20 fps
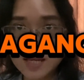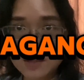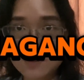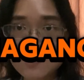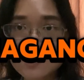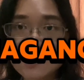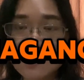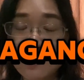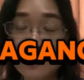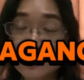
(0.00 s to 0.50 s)
it
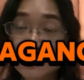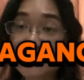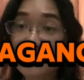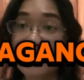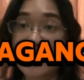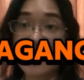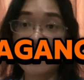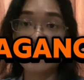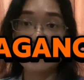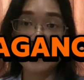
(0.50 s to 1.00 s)
was
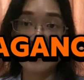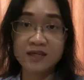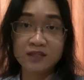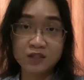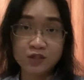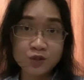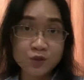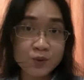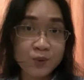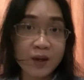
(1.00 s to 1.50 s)
altogether a
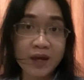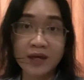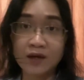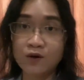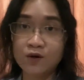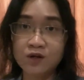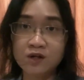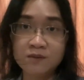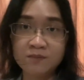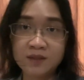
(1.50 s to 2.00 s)
new
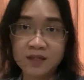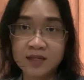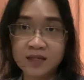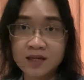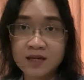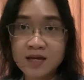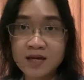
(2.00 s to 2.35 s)
economy.